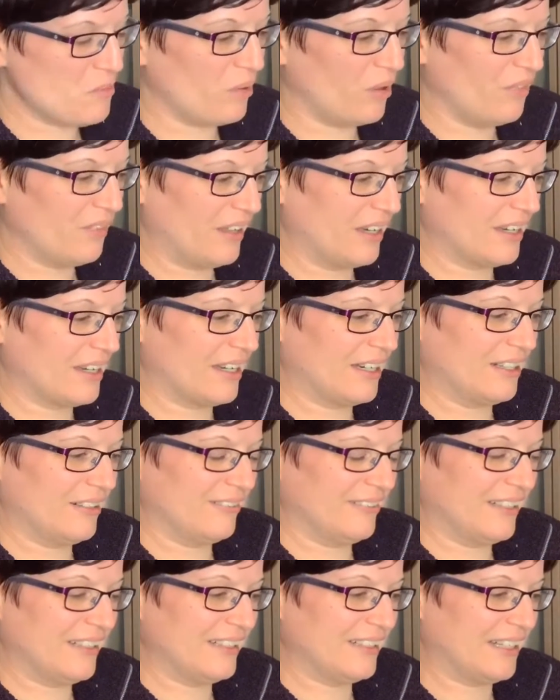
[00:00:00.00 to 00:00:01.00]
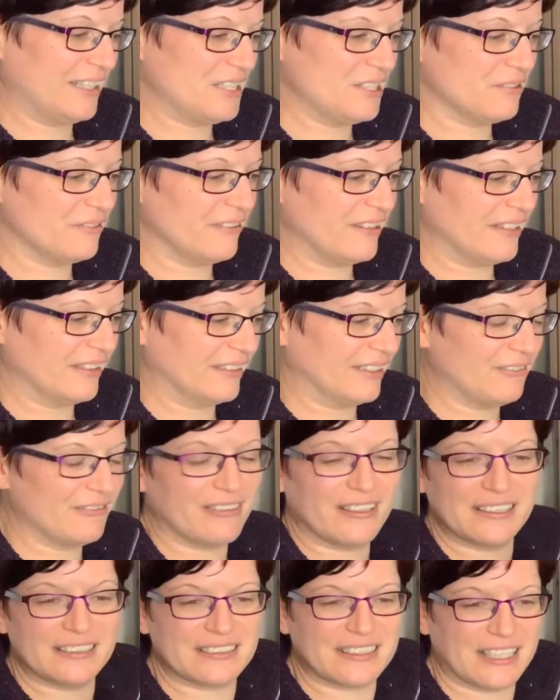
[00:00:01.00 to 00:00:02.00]
want that kind of like nice feel. In
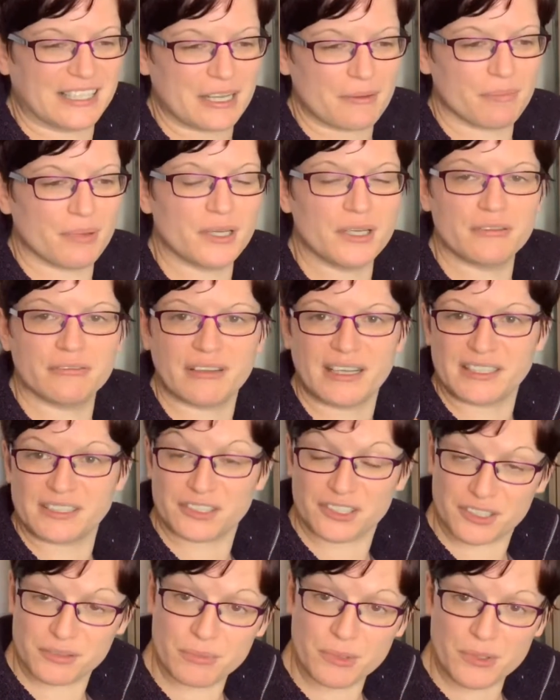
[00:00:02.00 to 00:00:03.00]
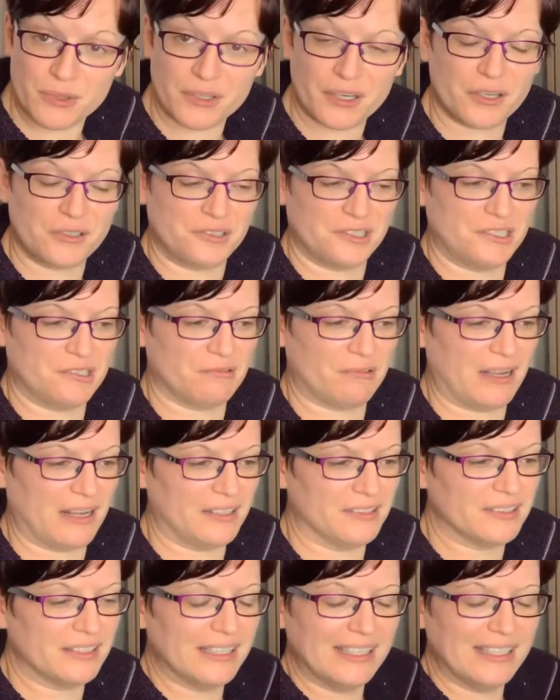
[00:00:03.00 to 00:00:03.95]
fact, like a perfect smooth coated rat,